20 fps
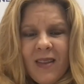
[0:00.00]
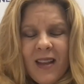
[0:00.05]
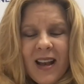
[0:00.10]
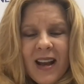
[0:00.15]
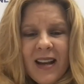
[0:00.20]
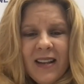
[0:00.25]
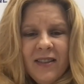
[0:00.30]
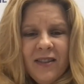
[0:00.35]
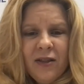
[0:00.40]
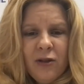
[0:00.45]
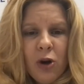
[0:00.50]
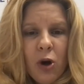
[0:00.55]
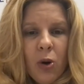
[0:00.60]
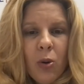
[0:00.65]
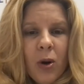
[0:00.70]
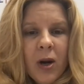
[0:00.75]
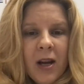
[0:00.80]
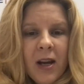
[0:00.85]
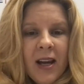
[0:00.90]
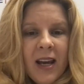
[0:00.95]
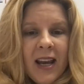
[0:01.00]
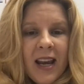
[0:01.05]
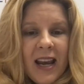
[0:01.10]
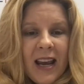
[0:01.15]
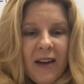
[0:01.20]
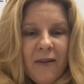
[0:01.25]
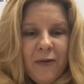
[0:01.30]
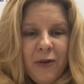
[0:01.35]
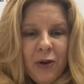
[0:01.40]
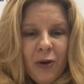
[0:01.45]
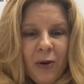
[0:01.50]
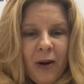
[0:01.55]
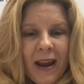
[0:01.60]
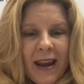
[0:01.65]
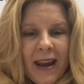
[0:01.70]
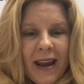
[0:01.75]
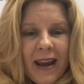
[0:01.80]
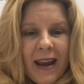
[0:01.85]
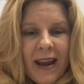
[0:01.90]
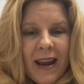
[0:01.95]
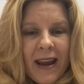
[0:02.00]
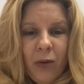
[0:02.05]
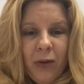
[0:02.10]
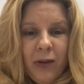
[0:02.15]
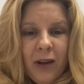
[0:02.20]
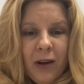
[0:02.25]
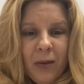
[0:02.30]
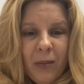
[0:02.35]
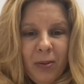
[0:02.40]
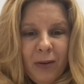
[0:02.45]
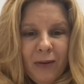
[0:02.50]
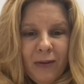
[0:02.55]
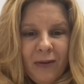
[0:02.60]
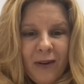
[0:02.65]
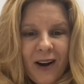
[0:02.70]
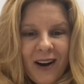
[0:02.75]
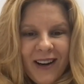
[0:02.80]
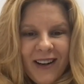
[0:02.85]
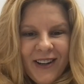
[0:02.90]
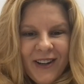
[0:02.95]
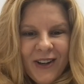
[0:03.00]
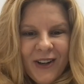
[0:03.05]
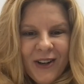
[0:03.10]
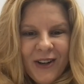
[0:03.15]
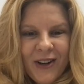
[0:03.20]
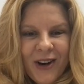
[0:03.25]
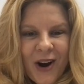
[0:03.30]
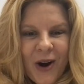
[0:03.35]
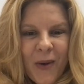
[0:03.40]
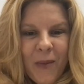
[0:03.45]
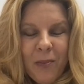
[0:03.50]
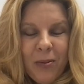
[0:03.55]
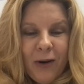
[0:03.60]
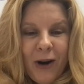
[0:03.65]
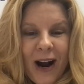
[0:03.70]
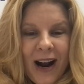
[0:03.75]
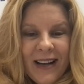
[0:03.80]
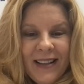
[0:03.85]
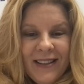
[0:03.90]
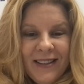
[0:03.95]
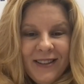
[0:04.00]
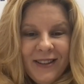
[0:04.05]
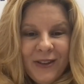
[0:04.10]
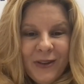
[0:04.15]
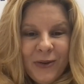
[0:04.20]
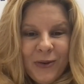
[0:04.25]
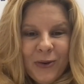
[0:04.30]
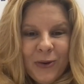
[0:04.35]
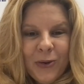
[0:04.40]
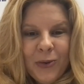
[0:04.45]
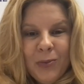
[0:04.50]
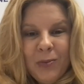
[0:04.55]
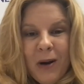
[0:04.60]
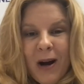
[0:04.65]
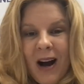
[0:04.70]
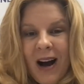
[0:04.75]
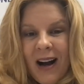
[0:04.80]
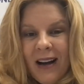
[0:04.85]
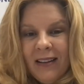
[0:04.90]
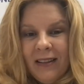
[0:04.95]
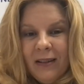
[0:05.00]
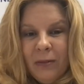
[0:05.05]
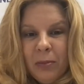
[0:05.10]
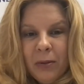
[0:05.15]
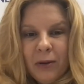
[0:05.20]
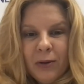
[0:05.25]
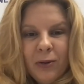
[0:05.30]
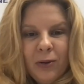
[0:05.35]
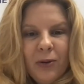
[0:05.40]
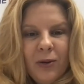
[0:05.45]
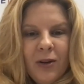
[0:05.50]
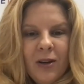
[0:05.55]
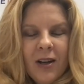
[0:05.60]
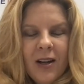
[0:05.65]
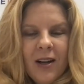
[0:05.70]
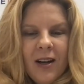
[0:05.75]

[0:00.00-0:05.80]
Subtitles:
And so if you're a healthcare provider, a practice group, hospital,